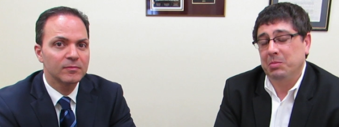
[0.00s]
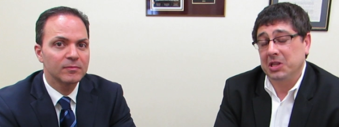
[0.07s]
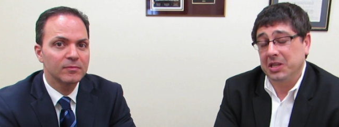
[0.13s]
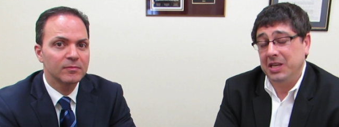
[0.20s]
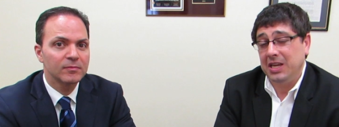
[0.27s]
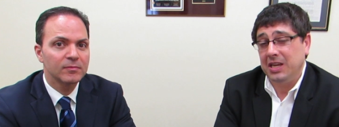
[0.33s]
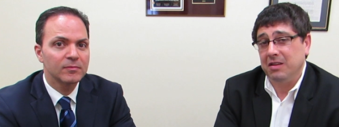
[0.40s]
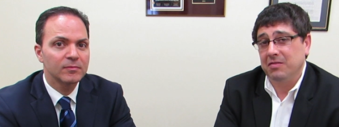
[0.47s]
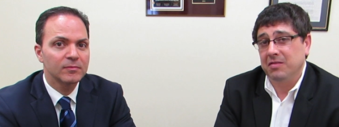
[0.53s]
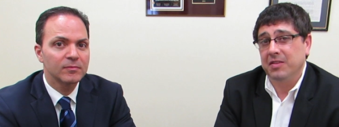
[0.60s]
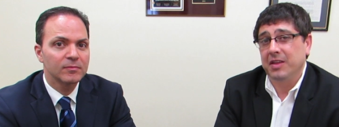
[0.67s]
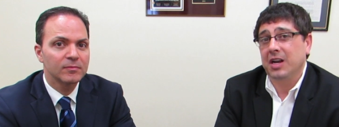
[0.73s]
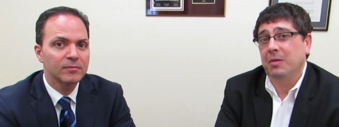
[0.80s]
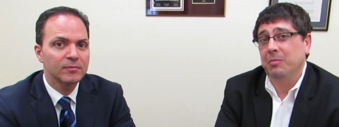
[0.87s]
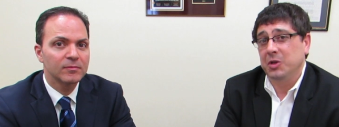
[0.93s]

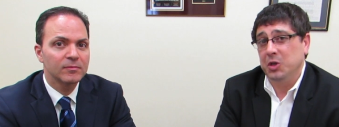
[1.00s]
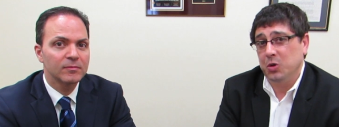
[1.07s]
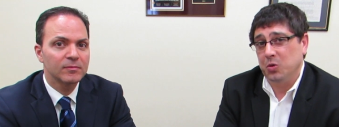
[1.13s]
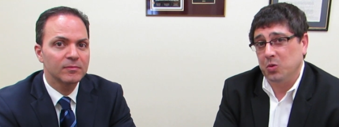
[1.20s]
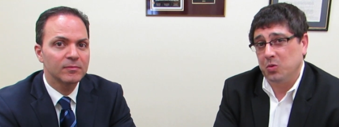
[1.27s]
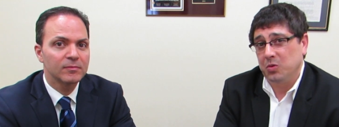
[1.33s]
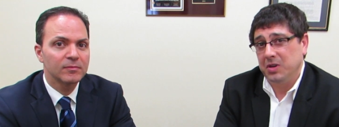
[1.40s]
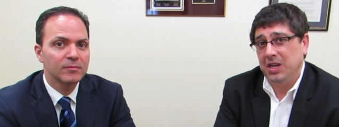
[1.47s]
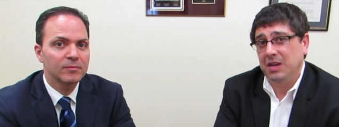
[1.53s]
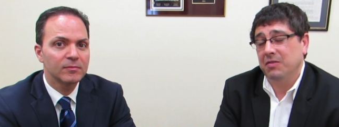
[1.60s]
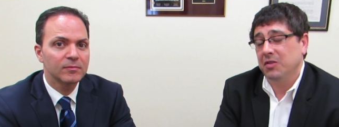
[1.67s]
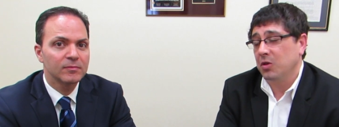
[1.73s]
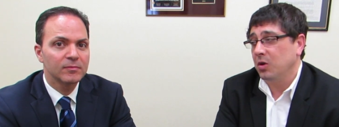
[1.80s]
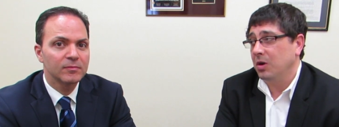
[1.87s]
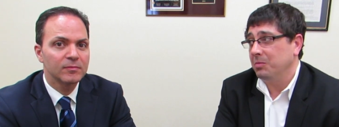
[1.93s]
Speaker 1: believe that I'm you,
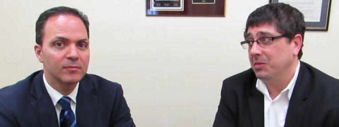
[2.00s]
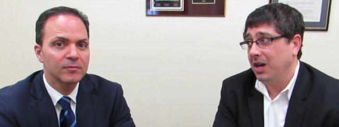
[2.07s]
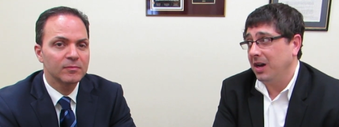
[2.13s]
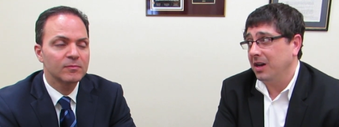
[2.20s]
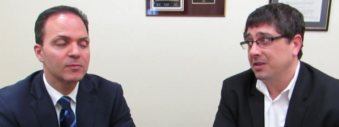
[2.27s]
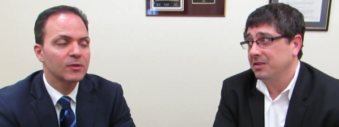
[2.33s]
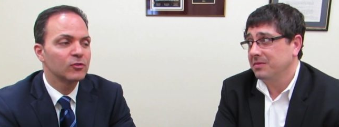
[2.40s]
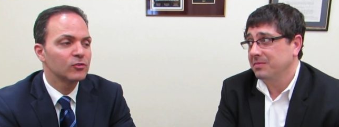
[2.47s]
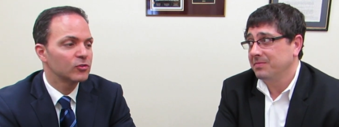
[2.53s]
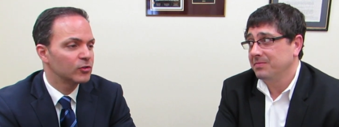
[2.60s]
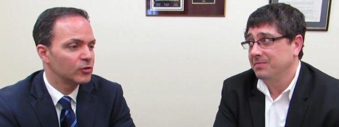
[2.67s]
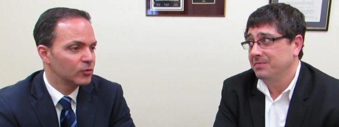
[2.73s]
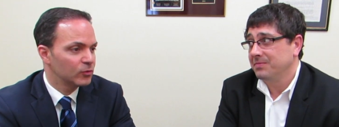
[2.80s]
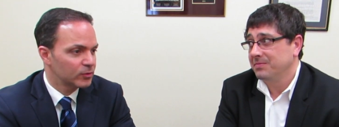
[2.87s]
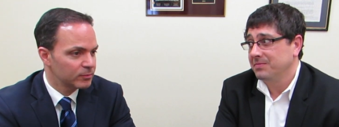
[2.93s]
even though I'm not.
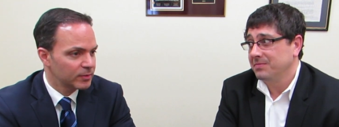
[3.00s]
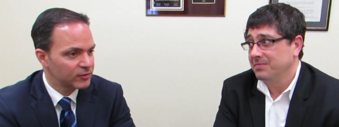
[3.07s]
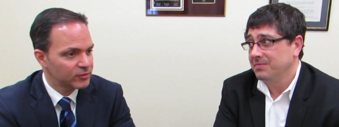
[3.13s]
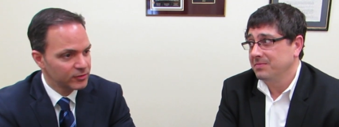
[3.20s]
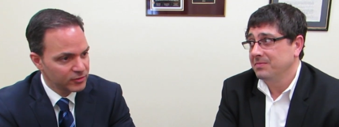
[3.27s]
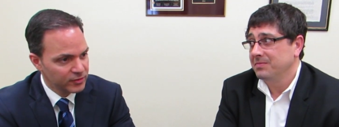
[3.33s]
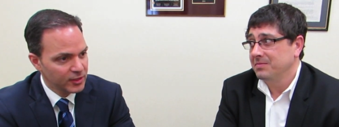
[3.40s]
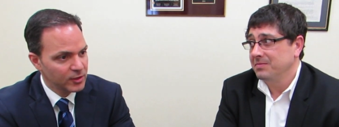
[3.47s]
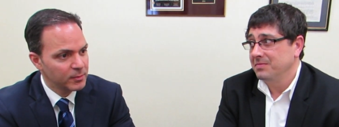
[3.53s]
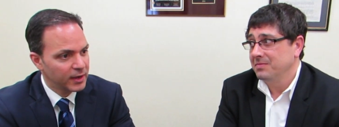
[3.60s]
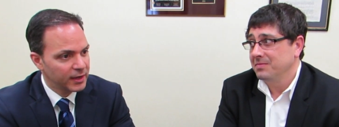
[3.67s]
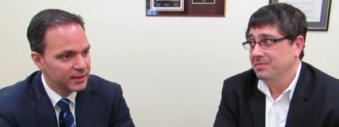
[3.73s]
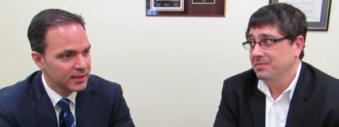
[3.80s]
So you can basically steal my